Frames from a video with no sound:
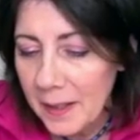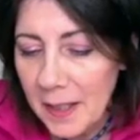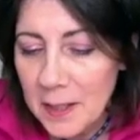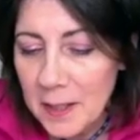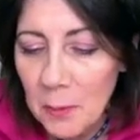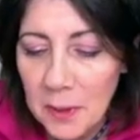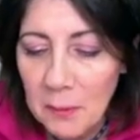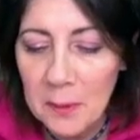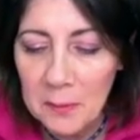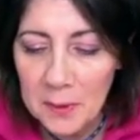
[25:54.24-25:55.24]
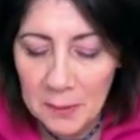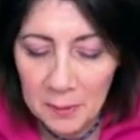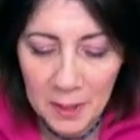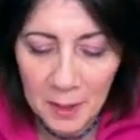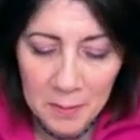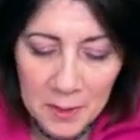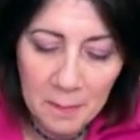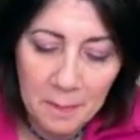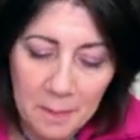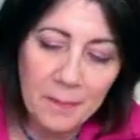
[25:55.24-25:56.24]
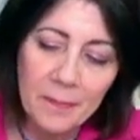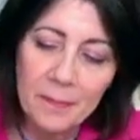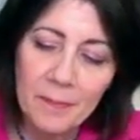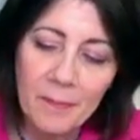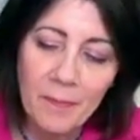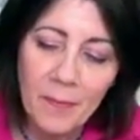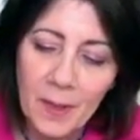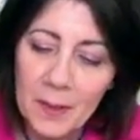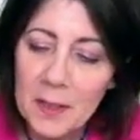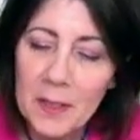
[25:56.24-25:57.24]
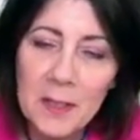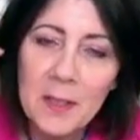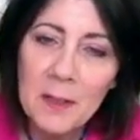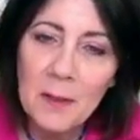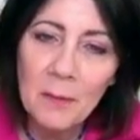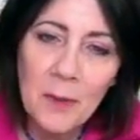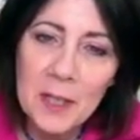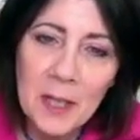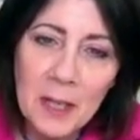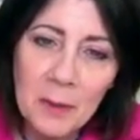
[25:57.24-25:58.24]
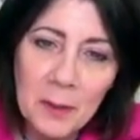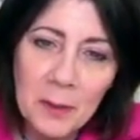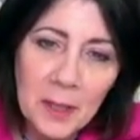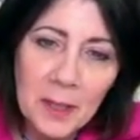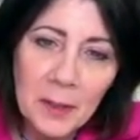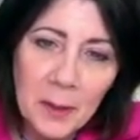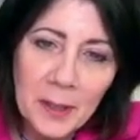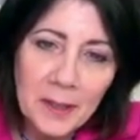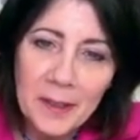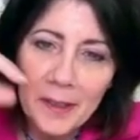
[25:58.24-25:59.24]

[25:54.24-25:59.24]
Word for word: that's a weird one when that one comes up. Does it does it resonate with you in any way?